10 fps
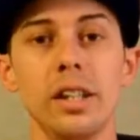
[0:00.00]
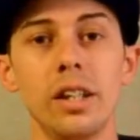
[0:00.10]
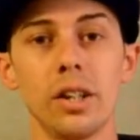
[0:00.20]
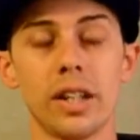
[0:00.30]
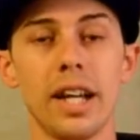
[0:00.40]

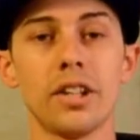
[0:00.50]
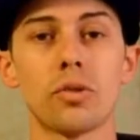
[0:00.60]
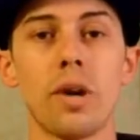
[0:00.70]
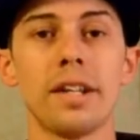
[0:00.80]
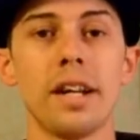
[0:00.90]
Okay, it's
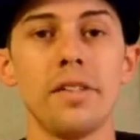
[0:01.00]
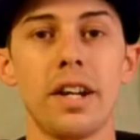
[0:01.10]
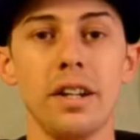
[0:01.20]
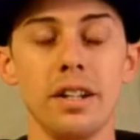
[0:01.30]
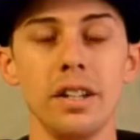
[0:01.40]
right down
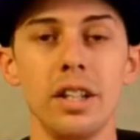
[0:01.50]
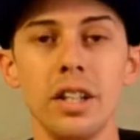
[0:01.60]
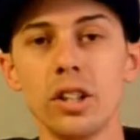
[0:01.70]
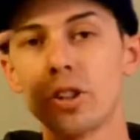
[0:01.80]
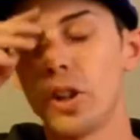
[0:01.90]
there.
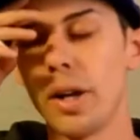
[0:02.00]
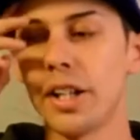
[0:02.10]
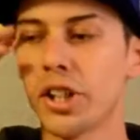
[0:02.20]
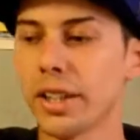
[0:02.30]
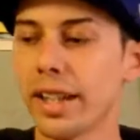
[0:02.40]
So go ahead,
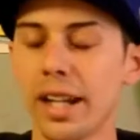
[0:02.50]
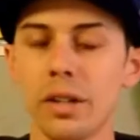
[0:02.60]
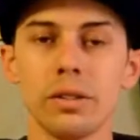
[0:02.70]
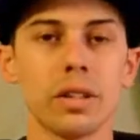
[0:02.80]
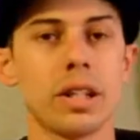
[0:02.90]
check that
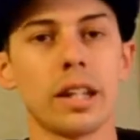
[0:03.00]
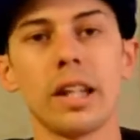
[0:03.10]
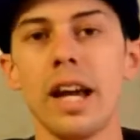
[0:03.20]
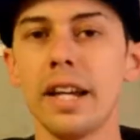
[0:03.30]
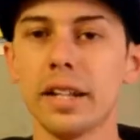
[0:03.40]
out. Click
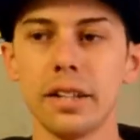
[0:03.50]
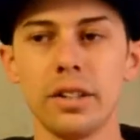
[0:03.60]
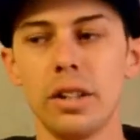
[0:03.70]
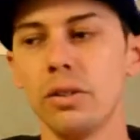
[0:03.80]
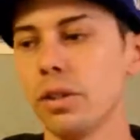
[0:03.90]
like, you
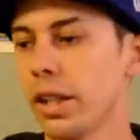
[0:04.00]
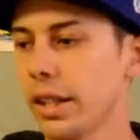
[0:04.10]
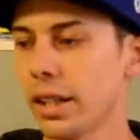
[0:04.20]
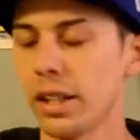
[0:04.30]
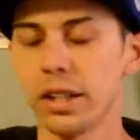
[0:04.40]
know,
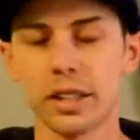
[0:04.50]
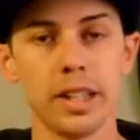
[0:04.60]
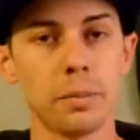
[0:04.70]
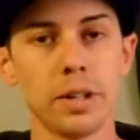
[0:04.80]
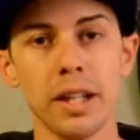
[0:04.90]
click uh, see
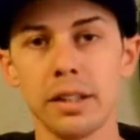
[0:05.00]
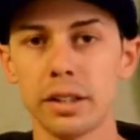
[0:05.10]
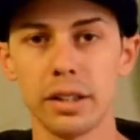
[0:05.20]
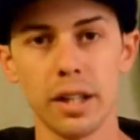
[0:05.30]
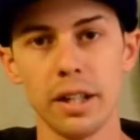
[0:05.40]
updates
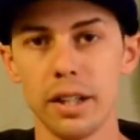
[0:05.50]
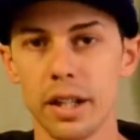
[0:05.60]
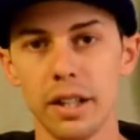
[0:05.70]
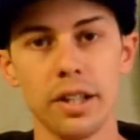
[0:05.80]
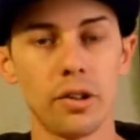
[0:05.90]
and, and
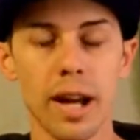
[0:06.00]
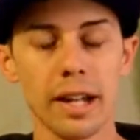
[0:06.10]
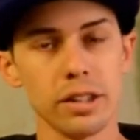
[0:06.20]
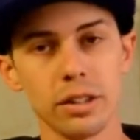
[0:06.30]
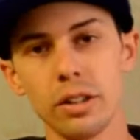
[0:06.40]

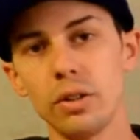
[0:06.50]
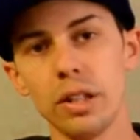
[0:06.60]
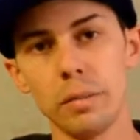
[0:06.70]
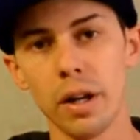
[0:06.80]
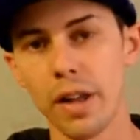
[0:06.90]
interact. You know,
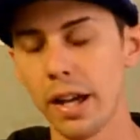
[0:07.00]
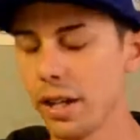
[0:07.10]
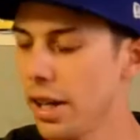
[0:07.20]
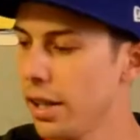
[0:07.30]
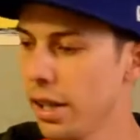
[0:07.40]
email that,
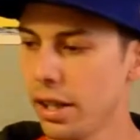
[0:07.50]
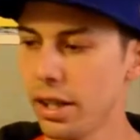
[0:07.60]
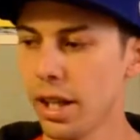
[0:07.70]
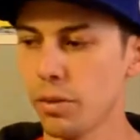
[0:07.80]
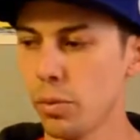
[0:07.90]
and
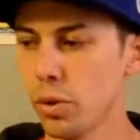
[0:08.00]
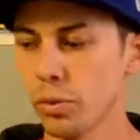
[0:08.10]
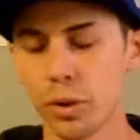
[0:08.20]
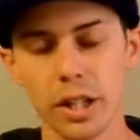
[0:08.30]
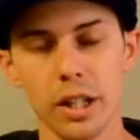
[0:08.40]
and we'll
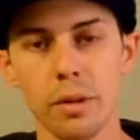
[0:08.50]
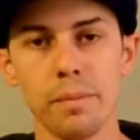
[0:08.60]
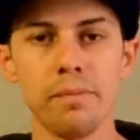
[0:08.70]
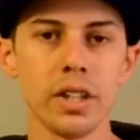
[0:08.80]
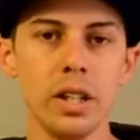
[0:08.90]
we'll get it going.
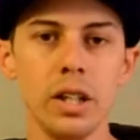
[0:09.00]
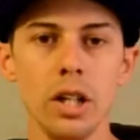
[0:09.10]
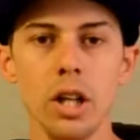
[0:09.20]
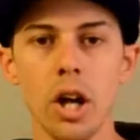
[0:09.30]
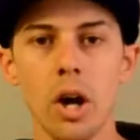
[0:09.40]

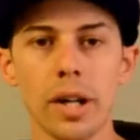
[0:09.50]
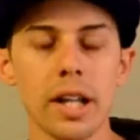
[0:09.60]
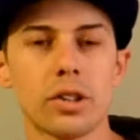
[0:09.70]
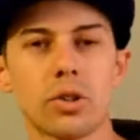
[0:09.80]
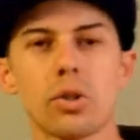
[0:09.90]

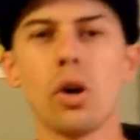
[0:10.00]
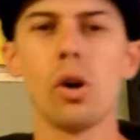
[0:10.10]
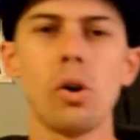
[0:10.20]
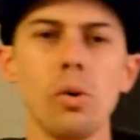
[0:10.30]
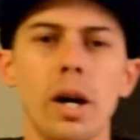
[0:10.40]
Okay,
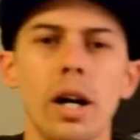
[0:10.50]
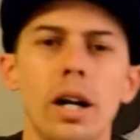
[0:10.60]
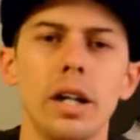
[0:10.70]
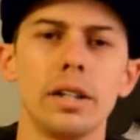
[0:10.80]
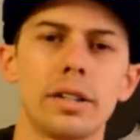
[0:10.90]
so
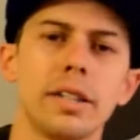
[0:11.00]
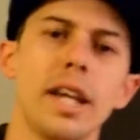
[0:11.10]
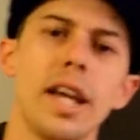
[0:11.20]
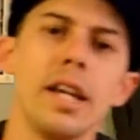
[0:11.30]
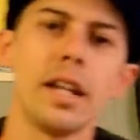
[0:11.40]
uh,
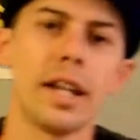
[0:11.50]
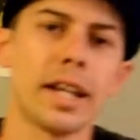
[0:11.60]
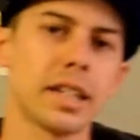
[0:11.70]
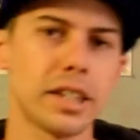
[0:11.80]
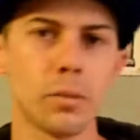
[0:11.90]
today,
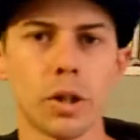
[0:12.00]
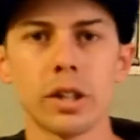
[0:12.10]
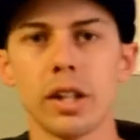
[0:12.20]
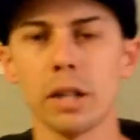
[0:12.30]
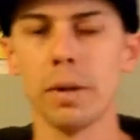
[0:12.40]
like I said, we're going
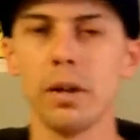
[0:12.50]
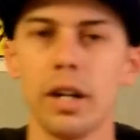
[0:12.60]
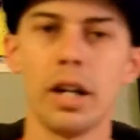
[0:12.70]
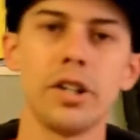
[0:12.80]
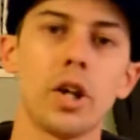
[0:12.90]
to talk about
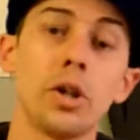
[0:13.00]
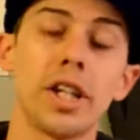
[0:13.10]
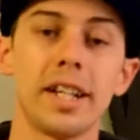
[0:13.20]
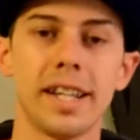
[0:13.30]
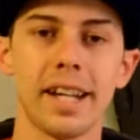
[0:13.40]
uh,
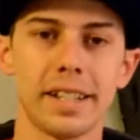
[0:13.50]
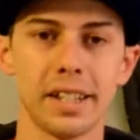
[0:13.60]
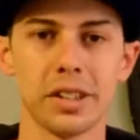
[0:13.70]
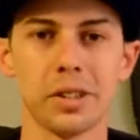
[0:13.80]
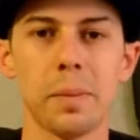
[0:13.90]
negotiating
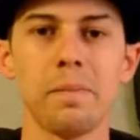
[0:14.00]
tactics.